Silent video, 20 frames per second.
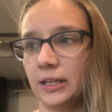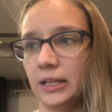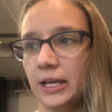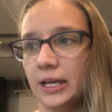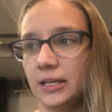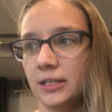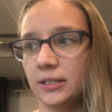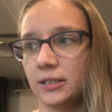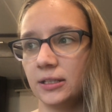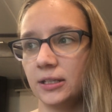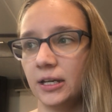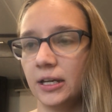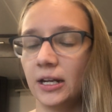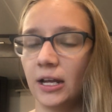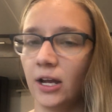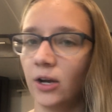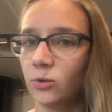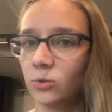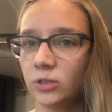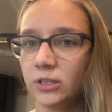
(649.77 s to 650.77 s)
And
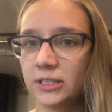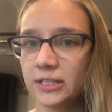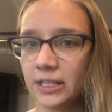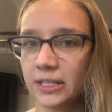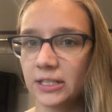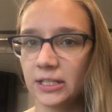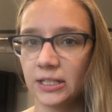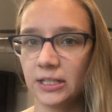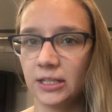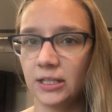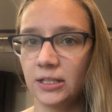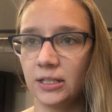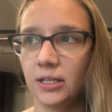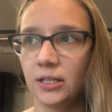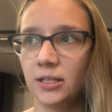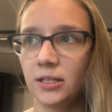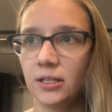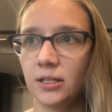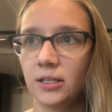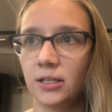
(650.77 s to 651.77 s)
I only sent it in
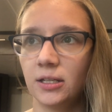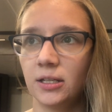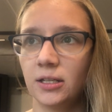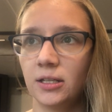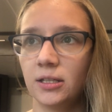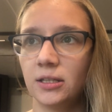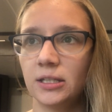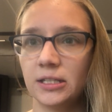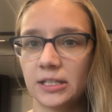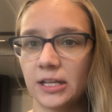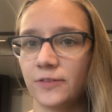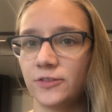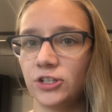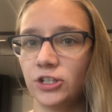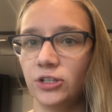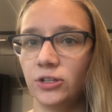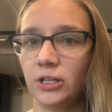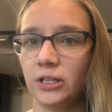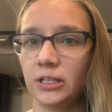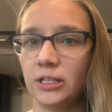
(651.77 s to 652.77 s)
this
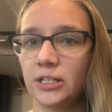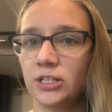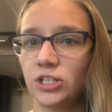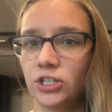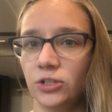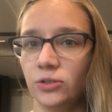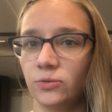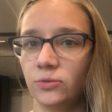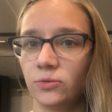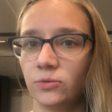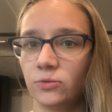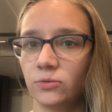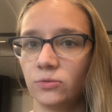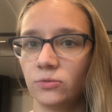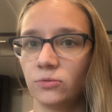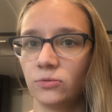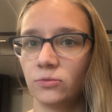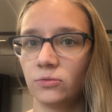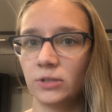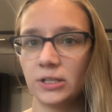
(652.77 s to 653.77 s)
afternoon at like 2.
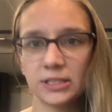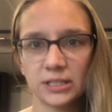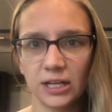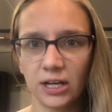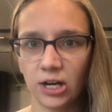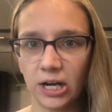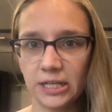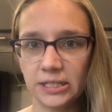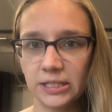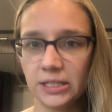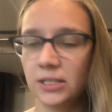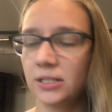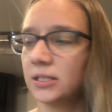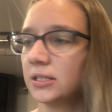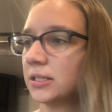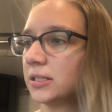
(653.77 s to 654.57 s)
Isn't that crazy?